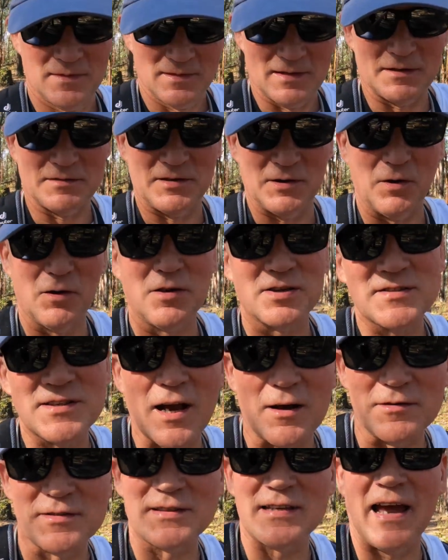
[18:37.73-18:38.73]
Now, she
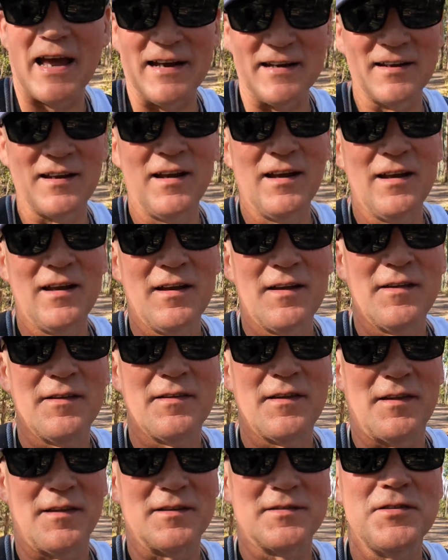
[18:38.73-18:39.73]
also said
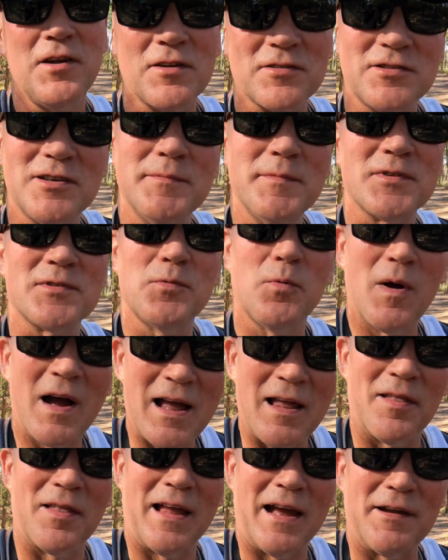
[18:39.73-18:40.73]
that there's not too much
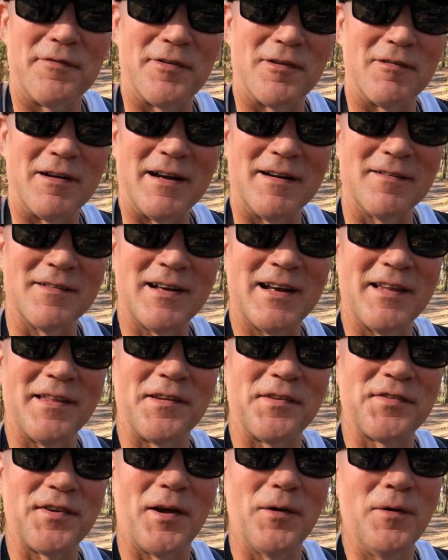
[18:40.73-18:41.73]
wildlife around either,
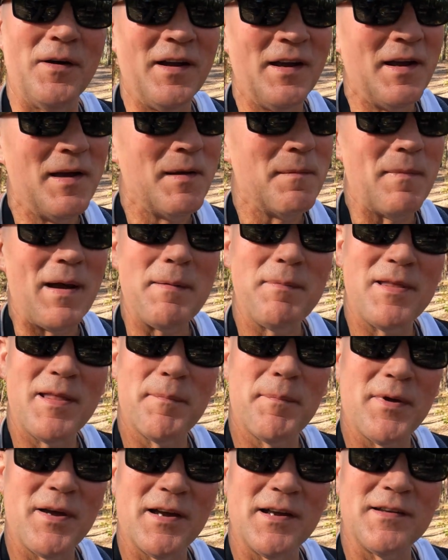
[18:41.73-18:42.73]
so maybe
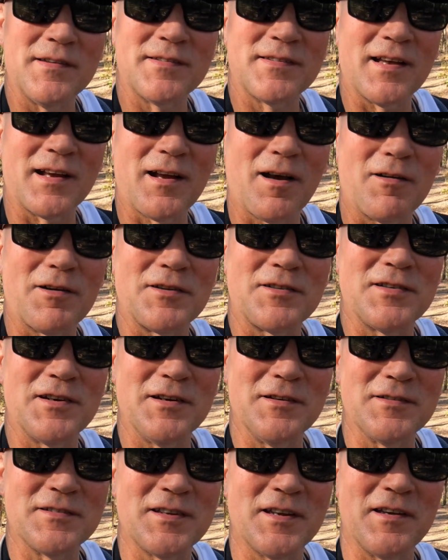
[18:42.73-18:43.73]
the birds, the
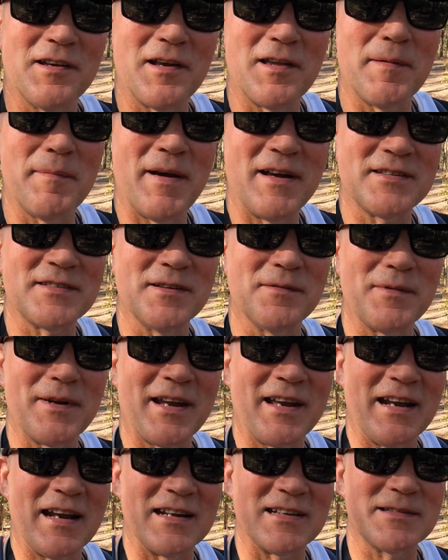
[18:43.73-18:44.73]
cockatoos, are the best that we
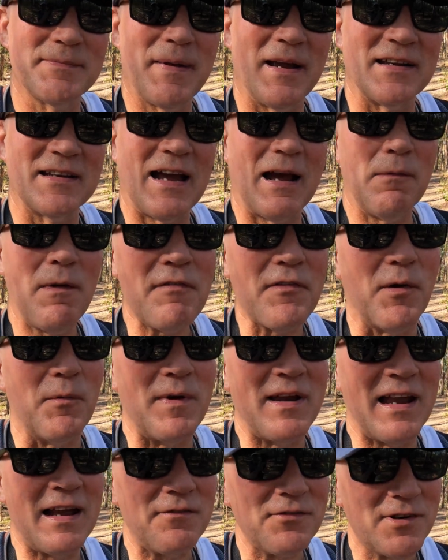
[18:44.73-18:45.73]
can expect. However,
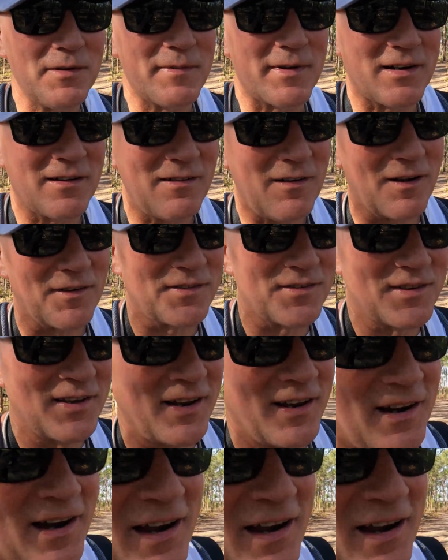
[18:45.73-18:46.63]
we have come across